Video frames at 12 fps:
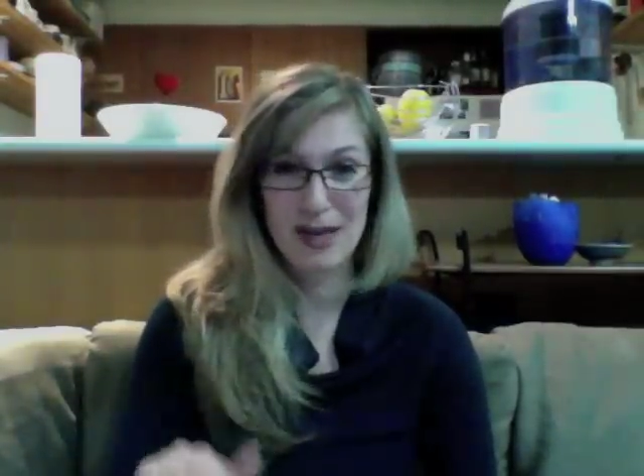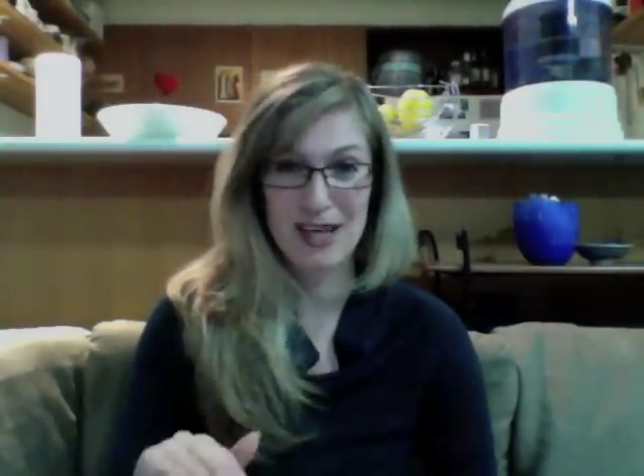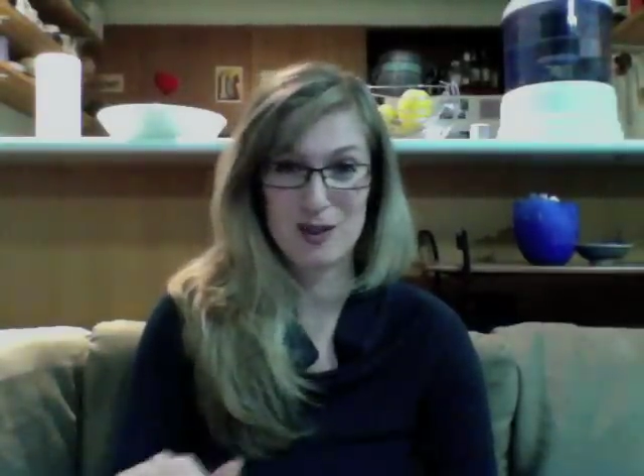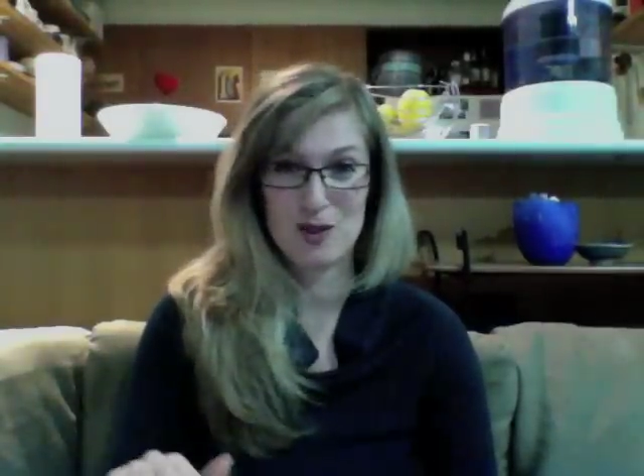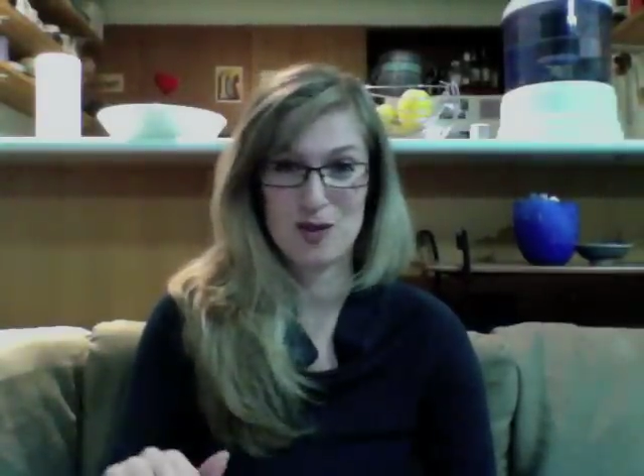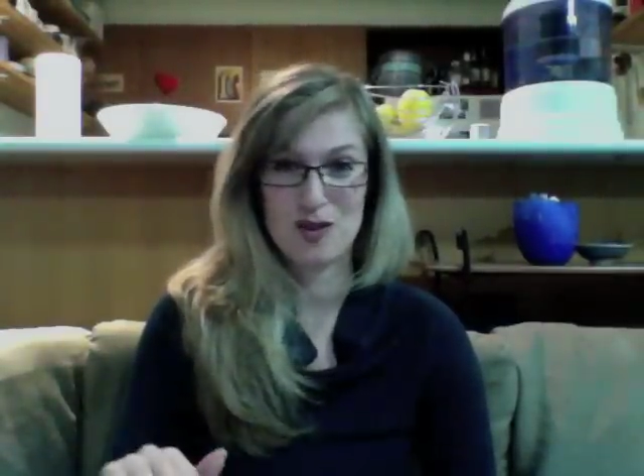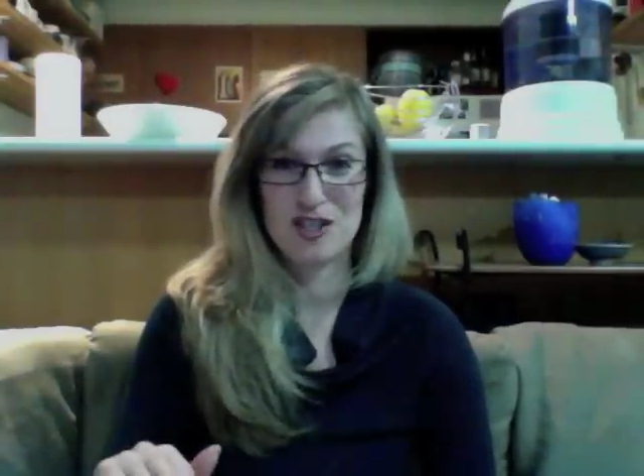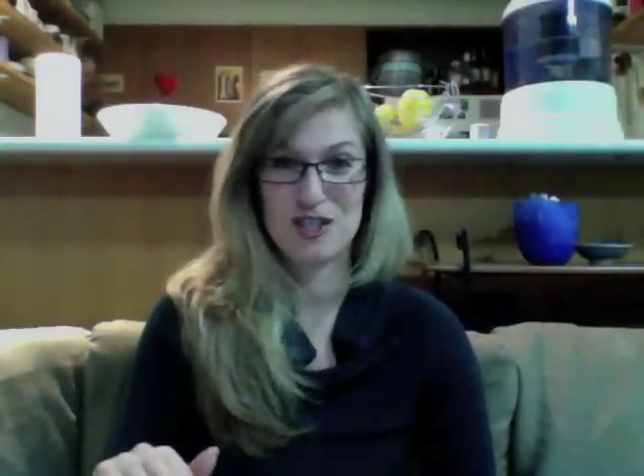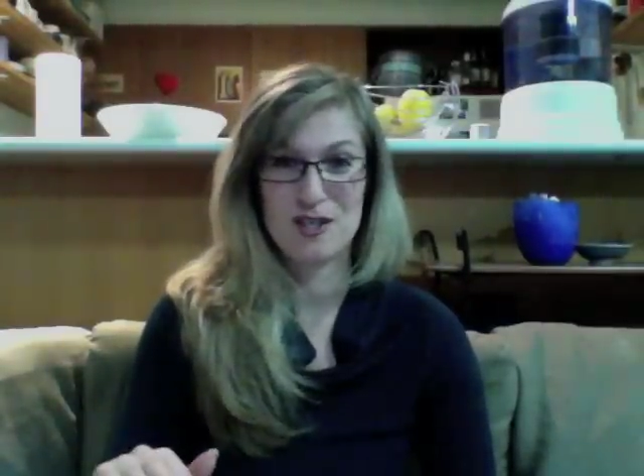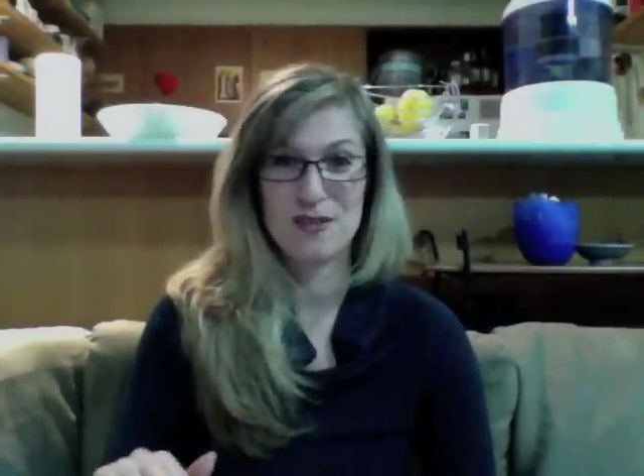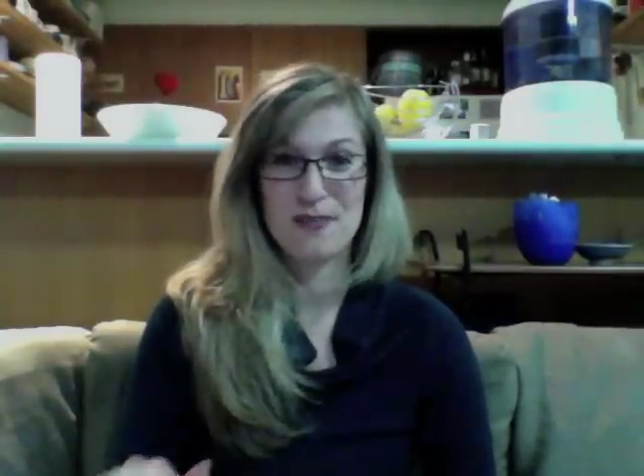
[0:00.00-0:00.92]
nutrition.